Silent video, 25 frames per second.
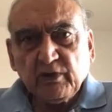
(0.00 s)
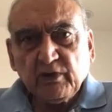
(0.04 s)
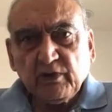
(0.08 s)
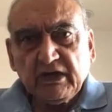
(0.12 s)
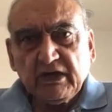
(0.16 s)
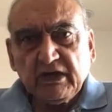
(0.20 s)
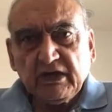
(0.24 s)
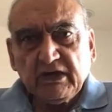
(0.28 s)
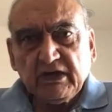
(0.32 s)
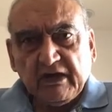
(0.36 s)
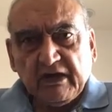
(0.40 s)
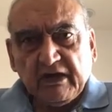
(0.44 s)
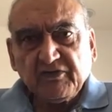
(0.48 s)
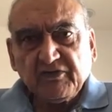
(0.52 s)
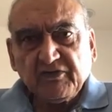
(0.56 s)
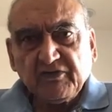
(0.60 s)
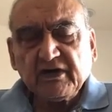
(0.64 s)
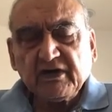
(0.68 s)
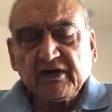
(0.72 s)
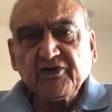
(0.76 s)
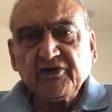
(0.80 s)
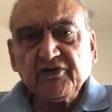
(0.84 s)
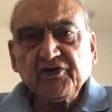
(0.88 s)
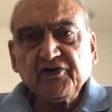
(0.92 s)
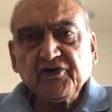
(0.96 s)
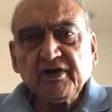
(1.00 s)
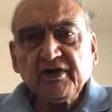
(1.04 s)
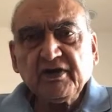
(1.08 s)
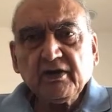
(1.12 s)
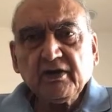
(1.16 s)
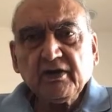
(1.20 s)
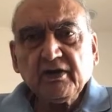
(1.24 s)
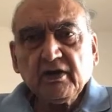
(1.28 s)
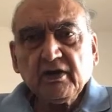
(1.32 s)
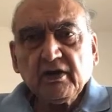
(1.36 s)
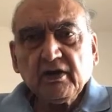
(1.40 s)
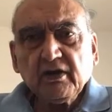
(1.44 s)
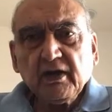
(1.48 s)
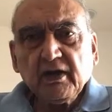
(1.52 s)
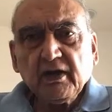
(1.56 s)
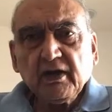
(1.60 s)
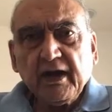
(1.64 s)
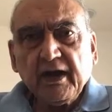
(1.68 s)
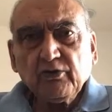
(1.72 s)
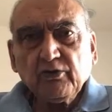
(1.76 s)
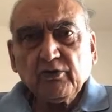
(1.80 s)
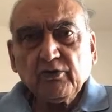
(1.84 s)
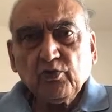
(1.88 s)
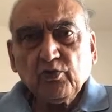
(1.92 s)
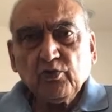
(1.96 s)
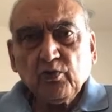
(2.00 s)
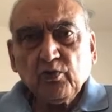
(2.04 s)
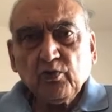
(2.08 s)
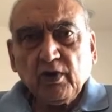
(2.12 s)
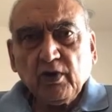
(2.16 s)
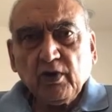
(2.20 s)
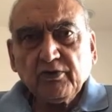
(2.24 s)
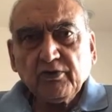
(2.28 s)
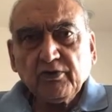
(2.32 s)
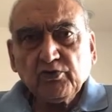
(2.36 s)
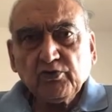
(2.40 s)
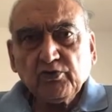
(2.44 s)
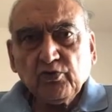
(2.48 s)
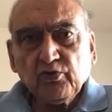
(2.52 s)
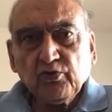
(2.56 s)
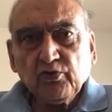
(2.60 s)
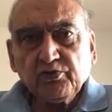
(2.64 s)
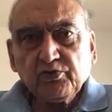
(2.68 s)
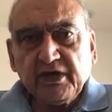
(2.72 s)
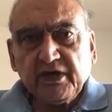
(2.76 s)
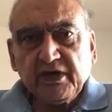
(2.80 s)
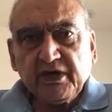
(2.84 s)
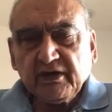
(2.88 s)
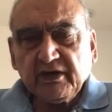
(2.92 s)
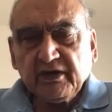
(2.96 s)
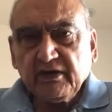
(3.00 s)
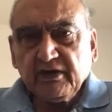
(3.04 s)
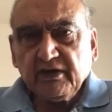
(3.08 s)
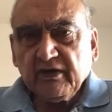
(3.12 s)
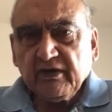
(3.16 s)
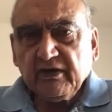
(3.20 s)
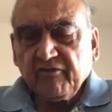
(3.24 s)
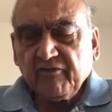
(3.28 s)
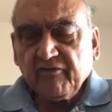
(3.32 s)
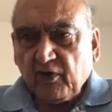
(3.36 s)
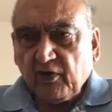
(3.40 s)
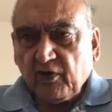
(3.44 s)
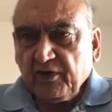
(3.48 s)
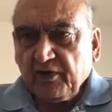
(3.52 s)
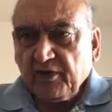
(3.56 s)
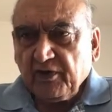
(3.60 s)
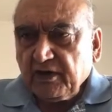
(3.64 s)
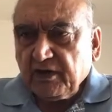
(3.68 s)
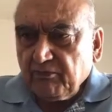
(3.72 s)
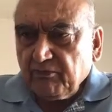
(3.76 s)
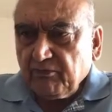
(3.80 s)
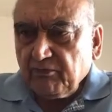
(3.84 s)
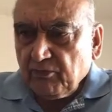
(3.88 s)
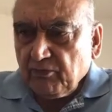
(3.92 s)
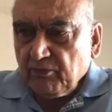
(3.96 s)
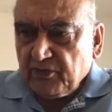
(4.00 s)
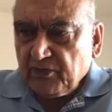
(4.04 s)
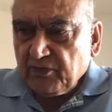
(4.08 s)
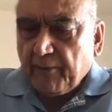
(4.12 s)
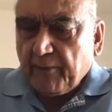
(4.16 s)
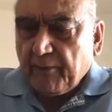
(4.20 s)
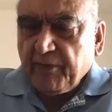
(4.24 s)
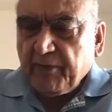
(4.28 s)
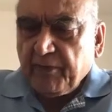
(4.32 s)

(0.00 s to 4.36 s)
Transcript: genuinely love the country and who want to take India forward and